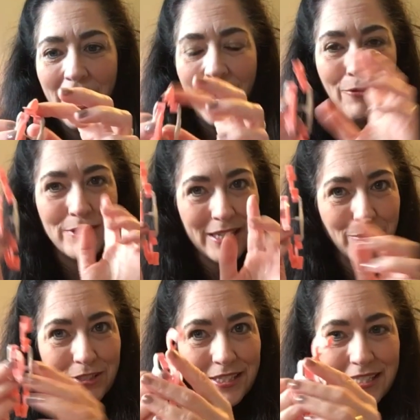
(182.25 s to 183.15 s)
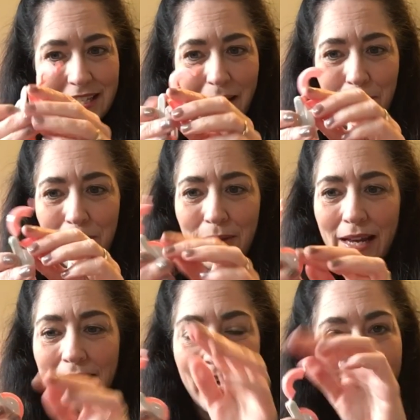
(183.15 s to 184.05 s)
I was able to snap them
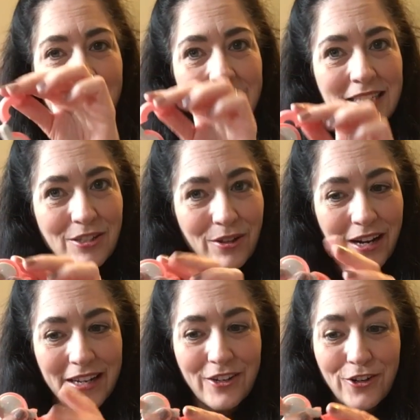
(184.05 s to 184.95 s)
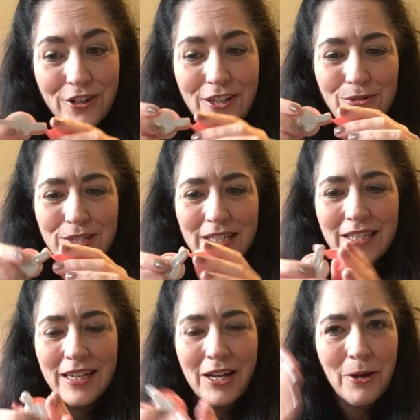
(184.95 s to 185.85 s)
back on so that I could use
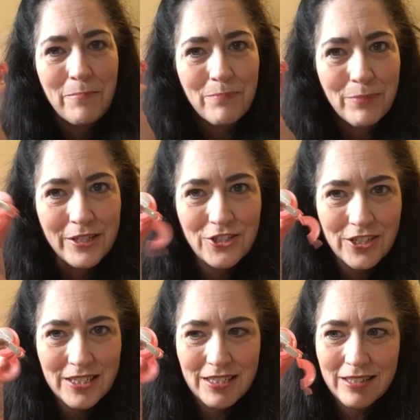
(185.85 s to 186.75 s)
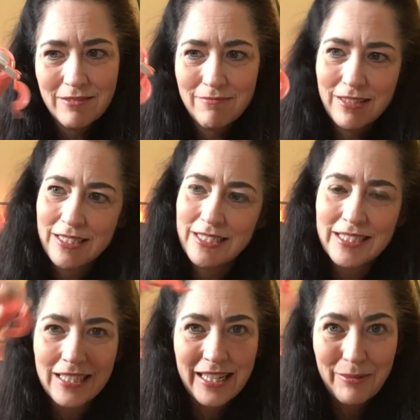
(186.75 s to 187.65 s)
it, but just a
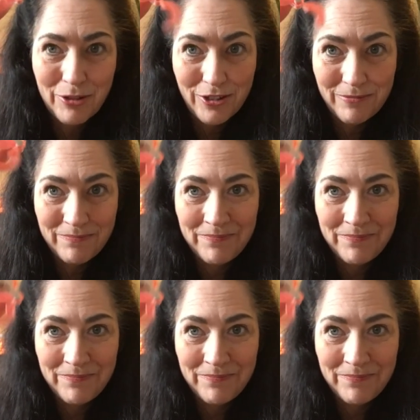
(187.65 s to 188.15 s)
disclaimer,